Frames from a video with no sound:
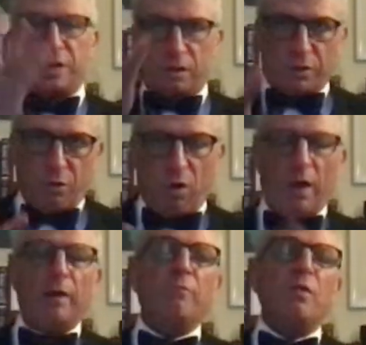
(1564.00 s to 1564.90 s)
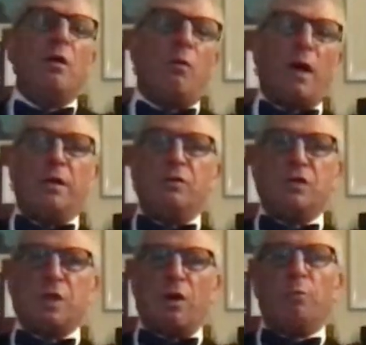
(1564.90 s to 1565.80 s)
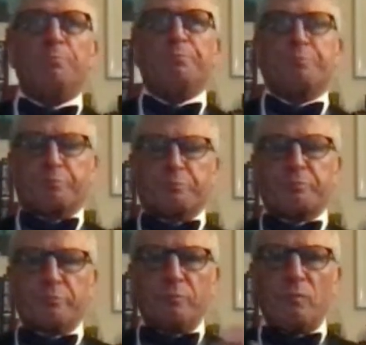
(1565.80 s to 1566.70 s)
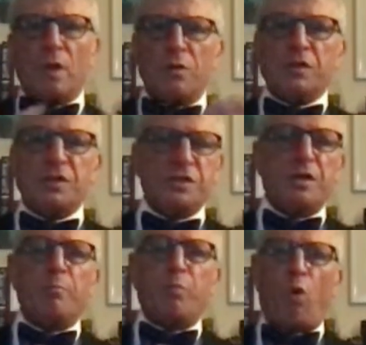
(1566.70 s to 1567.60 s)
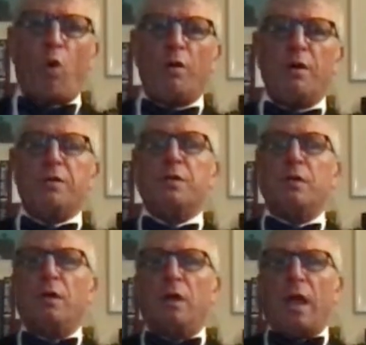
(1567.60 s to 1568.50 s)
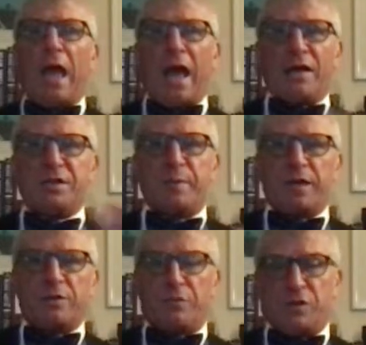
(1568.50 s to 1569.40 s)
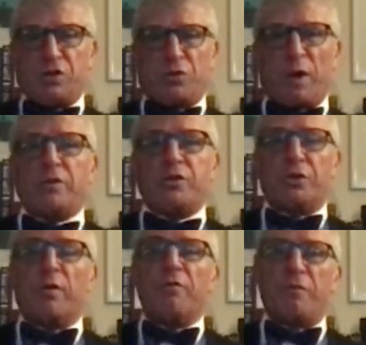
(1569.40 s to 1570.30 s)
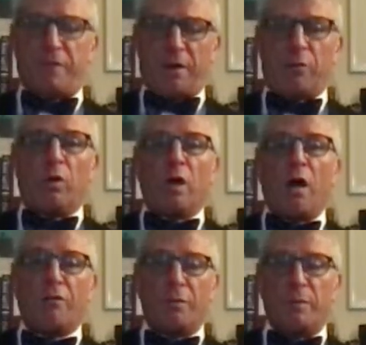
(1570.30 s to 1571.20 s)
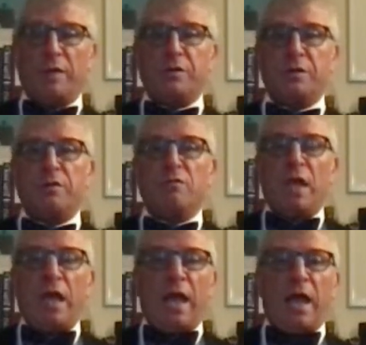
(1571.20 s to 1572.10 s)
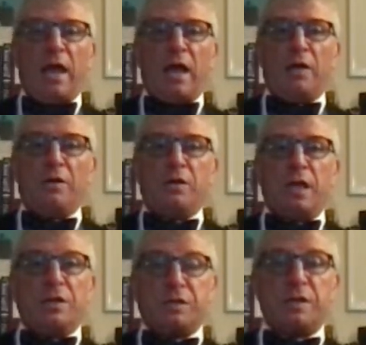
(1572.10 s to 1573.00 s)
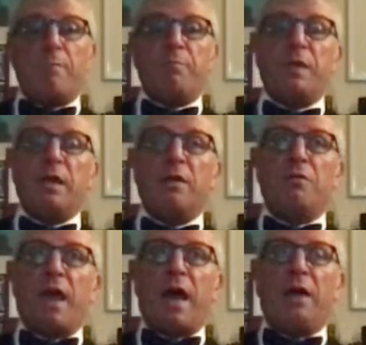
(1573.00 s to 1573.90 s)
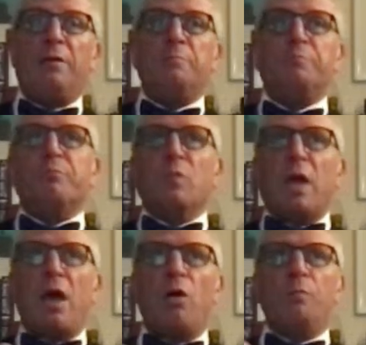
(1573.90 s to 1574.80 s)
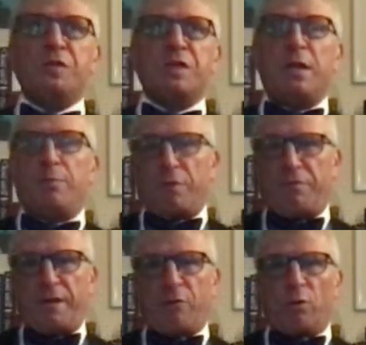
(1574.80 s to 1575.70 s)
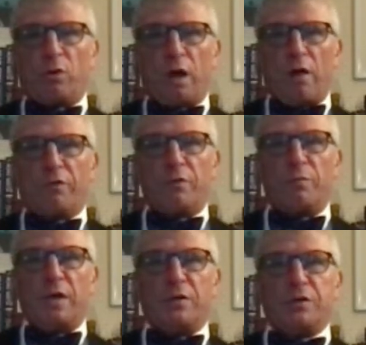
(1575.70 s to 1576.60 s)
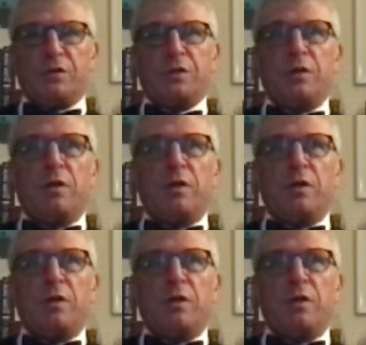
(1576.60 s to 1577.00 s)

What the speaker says: Illinois, right? So this is an important aspect of the structure of the federal government, and it's something that helps keep the federal government